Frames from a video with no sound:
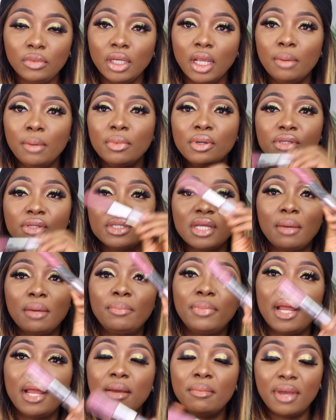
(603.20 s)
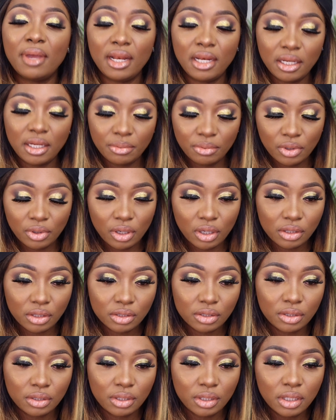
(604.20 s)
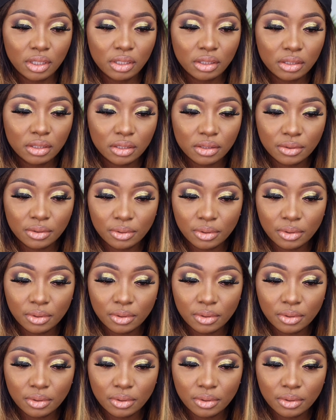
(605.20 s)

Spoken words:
I'm going to apply my lip gloss on it.